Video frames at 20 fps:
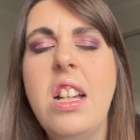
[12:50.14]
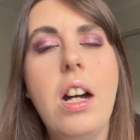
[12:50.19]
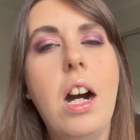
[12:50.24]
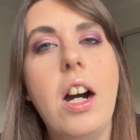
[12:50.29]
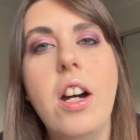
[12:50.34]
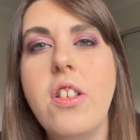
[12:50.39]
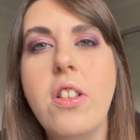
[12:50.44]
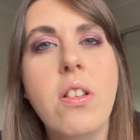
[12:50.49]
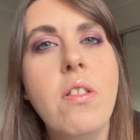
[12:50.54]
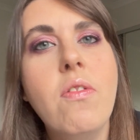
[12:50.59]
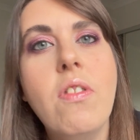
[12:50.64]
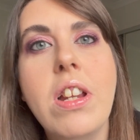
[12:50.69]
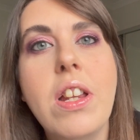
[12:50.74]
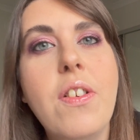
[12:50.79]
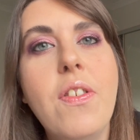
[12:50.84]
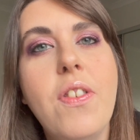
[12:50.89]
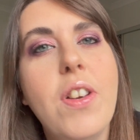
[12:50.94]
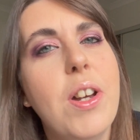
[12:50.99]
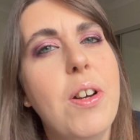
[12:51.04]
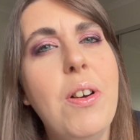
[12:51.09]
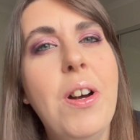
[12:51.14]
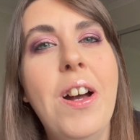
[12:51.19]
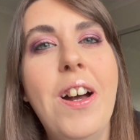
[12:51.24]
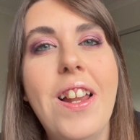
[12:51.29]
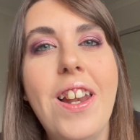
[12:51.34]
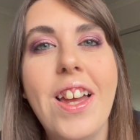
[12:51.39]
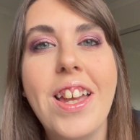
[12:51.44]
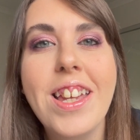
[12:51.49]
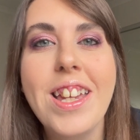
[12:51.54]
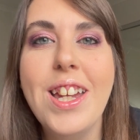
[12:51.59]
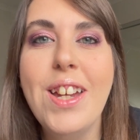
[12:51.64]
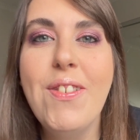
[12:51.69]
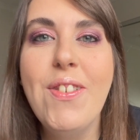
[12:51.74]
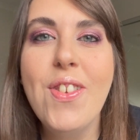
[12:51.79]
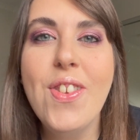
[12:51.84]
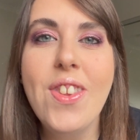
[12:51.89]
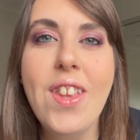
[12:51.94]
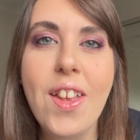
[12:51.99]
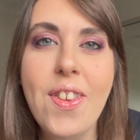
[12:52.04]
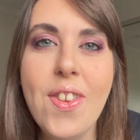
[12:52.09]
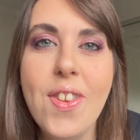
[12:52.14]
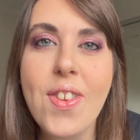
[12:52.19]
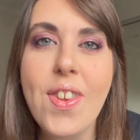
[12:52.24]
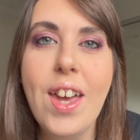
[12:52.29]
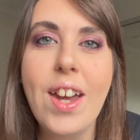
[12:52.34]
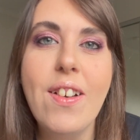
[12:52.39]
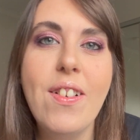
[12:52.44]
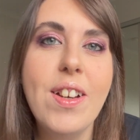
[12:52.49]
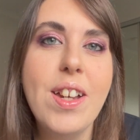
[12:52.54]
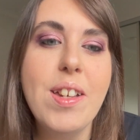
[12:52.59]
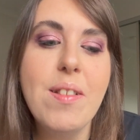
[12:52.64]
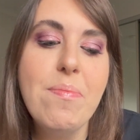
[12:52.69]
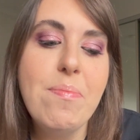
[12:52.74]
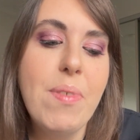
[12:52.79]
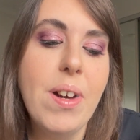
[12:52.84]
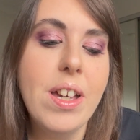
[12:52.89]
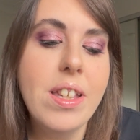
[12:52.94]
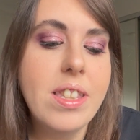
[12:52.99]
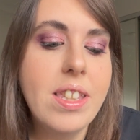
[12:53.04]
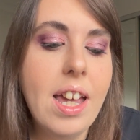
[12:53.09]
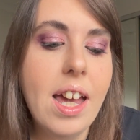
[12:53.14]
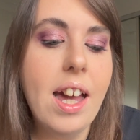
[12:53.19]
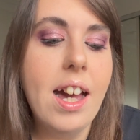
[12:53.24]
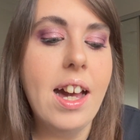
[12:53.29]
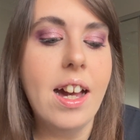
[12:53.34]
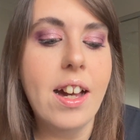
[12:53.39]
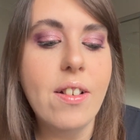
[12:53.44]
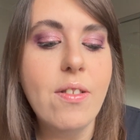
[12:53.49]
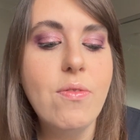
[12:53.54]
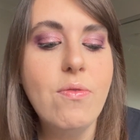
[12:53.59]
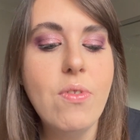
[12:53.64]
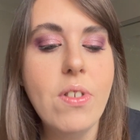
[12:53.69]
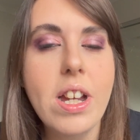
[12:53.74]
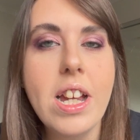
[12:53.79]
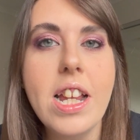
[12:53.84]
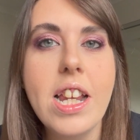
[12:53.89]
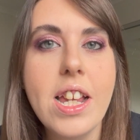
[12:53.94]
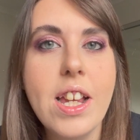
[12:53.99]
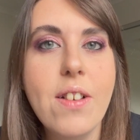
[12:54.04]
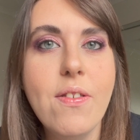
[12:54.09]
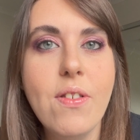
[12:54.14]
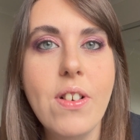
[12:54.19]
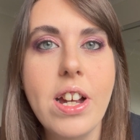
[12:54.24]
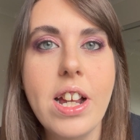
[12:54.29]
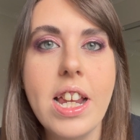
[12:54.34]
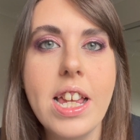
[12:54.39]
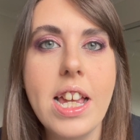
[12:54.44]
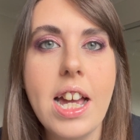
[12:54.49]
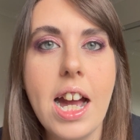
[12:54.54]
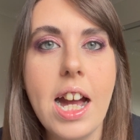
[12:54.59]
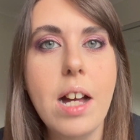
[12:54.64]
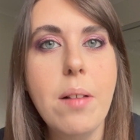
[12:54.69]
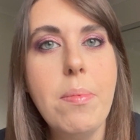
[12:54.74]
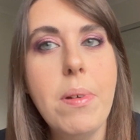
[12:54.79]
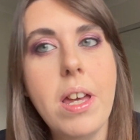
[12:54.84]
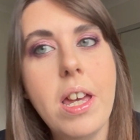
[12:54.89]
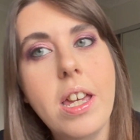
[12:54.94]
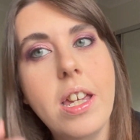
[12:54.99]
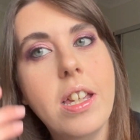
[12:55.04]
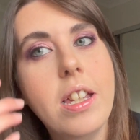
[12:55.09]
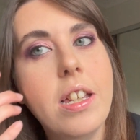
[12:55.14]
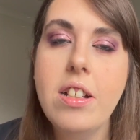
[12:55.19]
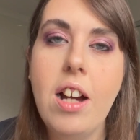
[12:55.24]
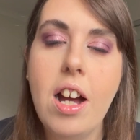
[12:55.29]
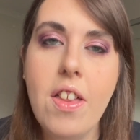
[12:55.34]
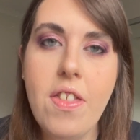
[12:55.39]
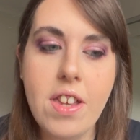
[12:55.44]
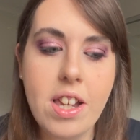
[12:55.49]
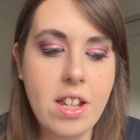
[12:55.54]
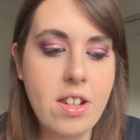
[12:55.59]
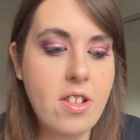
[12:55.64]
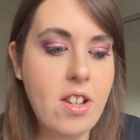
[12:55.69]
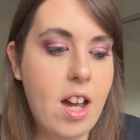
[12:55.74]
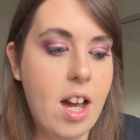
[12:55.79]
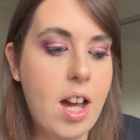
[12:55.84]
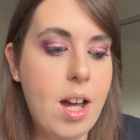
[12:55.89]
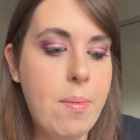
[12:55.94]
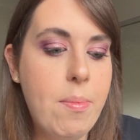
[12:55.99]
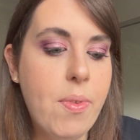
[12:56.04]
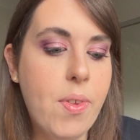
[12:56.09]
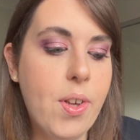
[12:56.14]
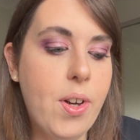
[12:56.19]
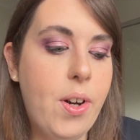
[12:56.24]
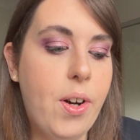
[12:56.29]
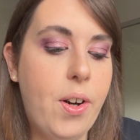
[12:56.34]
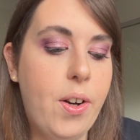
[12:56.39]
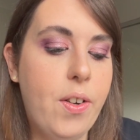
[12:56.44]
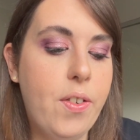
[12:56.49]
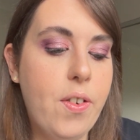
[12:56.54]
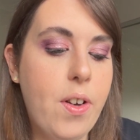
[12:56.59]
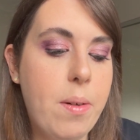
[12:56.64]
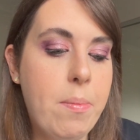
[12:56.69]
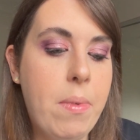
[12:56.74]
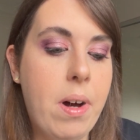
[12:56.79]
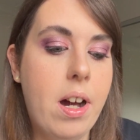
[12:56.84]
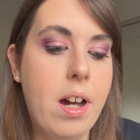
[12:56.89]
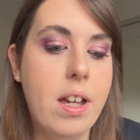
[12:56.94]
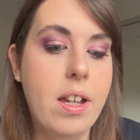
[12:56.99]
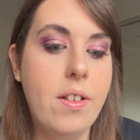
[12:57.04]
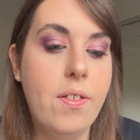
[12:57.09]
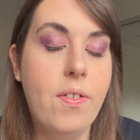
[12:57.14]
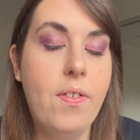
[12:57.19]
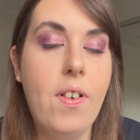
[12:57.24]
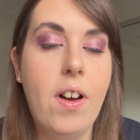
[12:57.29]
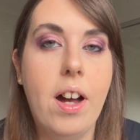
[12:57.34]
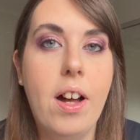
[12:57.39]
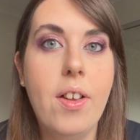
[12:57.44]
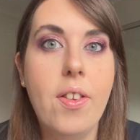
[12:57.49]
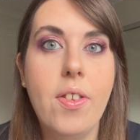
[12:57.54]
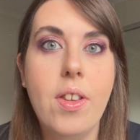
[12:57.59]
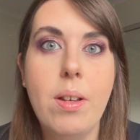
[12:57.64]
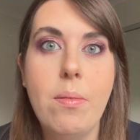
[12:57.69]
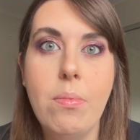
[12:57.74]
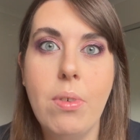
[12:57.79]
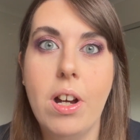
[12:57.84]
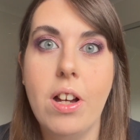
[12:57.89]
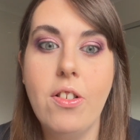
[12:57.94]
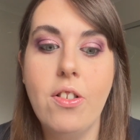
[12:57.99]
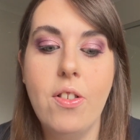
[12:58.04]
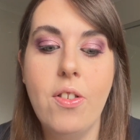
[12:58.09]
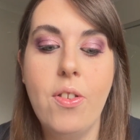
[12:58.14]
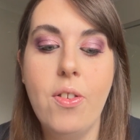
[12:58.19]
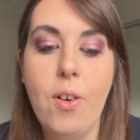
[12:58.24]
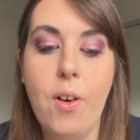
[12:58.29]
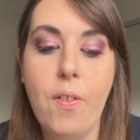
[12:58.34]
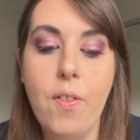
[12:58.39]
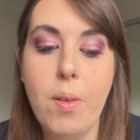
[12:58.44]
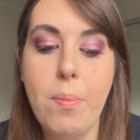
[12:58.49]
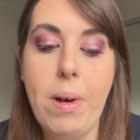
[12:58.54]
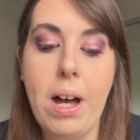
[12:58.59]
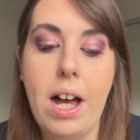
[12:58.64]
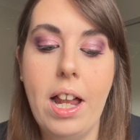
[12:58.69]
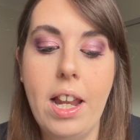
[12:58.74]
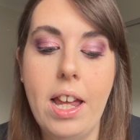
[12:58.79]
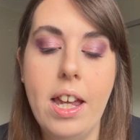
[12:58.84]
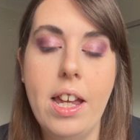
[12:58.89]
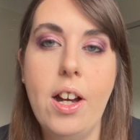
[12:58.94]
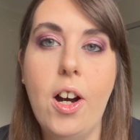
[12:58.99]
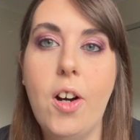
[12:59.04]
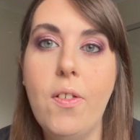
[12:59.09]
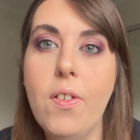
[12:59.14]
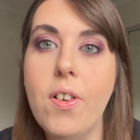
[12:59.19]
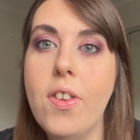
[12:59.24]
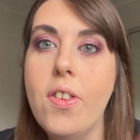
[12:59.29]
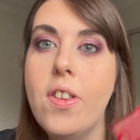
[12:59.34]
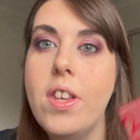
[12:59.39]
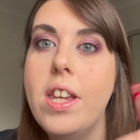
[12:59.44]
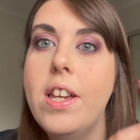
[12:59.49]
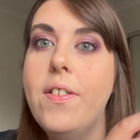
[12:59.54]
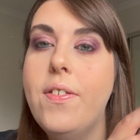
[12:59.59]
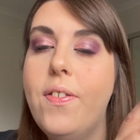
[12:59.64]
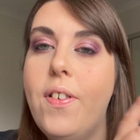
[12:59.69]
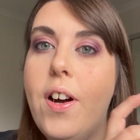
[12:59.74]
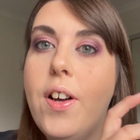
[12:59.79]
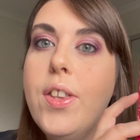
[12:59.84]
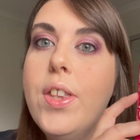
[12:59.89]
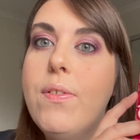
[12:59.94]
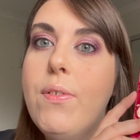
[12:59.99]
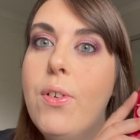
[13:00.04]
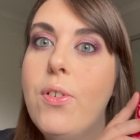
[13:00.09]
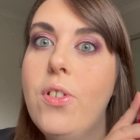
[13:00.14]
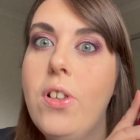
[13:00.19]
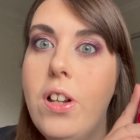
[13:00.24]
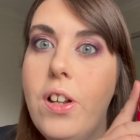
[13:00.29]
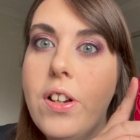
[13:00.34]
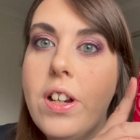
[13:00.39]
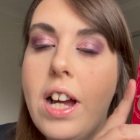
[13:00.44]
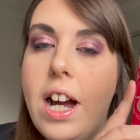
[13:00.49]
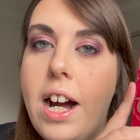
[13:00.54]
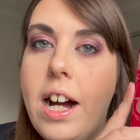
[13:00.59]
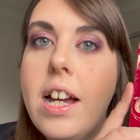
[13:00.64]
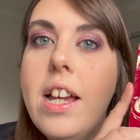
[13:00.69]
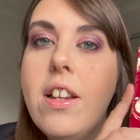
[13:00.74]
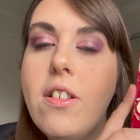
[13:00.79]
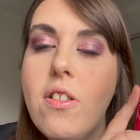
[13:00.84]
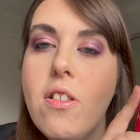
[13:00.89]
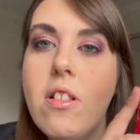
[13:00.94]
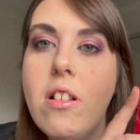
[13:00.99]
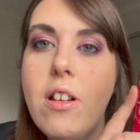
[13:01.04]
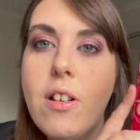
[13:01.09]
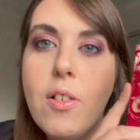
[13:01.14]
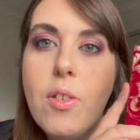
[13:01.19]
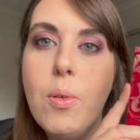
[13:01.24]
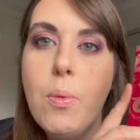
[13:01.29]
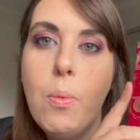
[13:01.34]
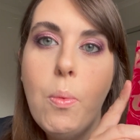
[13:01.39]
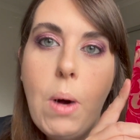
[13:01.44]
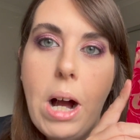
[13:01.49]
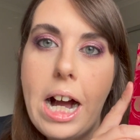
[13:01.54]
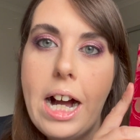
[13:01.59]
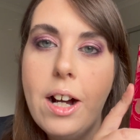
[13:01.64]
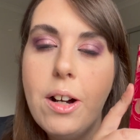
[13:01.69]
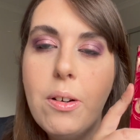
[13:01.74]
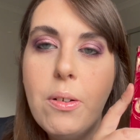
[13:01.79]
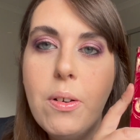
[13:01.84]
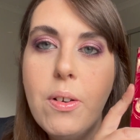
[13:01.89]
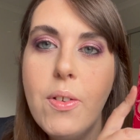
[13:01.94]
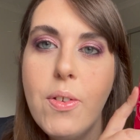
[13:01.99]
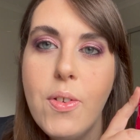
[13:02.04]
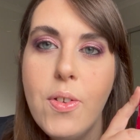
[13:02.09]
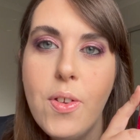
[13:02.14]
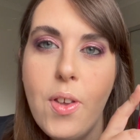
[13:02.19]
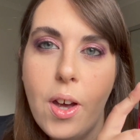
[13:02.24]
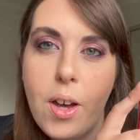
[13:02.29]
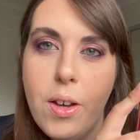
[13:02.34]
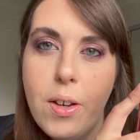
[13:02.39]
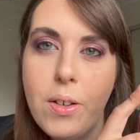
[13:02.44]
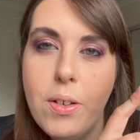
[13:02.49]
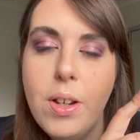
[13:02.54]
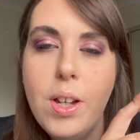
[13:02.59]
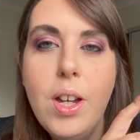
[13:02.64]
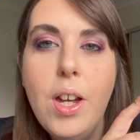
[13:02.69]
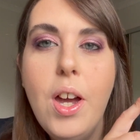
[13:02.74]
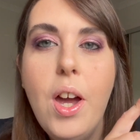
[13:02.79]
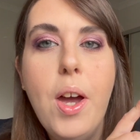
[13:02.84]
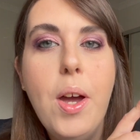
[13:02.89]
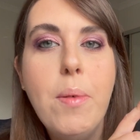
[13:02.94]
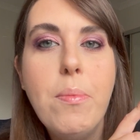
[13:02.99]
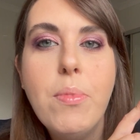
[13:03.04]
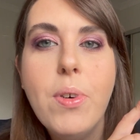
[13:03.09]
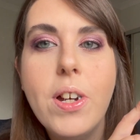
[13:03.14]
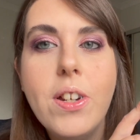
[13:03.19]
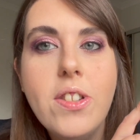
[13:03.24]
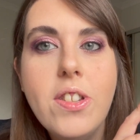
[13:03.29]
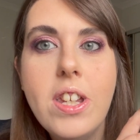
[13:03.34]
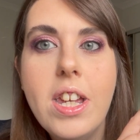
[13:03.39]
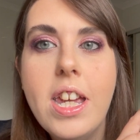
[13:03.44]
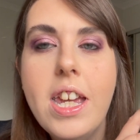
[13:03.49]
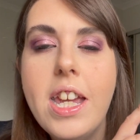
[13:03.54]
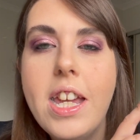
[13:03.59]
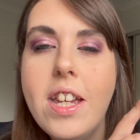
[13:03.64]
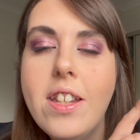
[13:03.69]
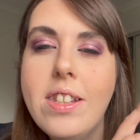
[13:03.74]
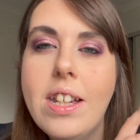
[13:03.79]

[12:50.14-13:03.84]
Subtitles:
I didn't really feel like it was necessary, but yeah, really happy. I think in terms of my first impressions of the palette, obviously, first of all, to look at, it just looks wow, so pretty.